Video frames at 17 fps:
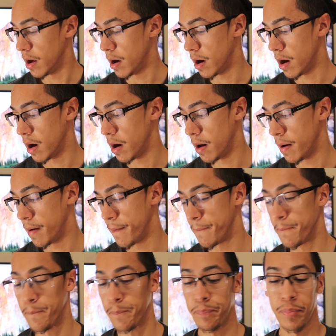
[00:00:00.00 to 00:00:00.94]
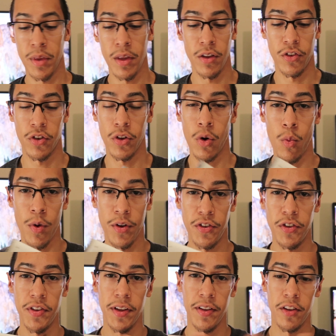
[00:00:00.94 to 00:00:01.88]
Um, so
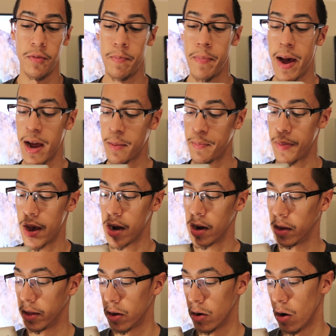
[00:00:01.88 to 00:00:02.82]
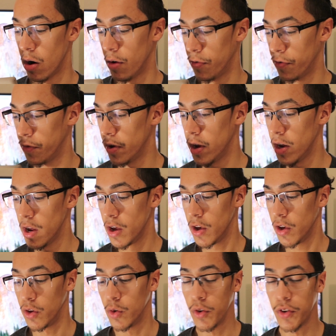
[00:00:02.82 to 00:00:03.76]
once you take this back paneling off,
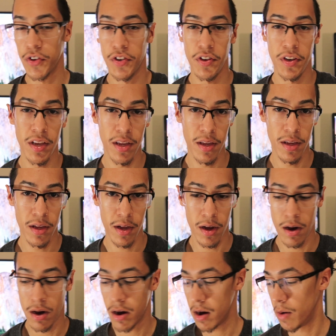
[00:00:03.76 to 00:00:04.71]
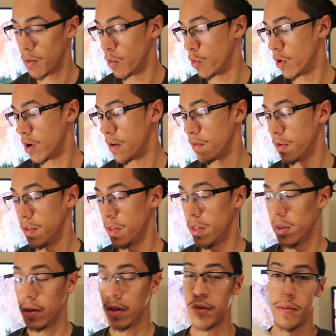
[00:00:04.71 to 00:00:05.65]
you'll see uh, wherever
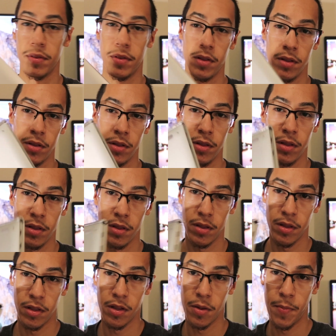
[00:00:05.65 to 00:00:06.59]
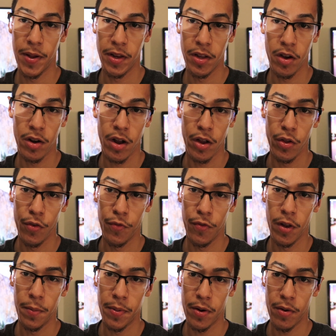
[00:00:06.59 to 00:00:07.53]
the depending on how you
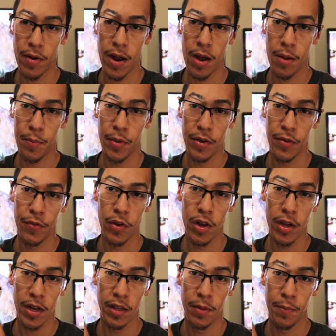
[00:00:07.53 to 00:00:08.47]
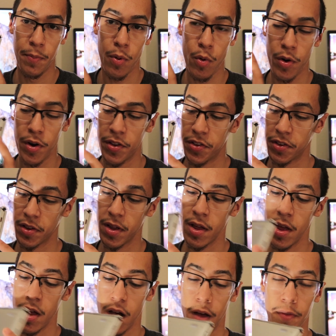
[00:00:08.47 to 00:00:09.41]
flip it around. But if you look at the ports
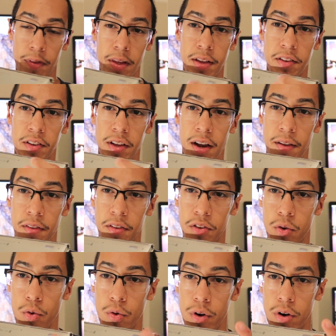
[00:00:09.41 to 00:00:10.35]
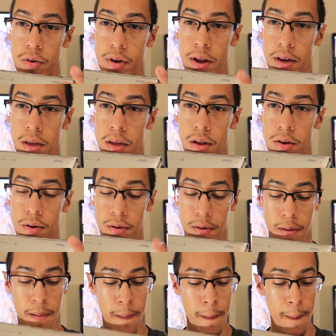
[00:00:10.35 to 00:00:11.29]
on the inside in this corner right here,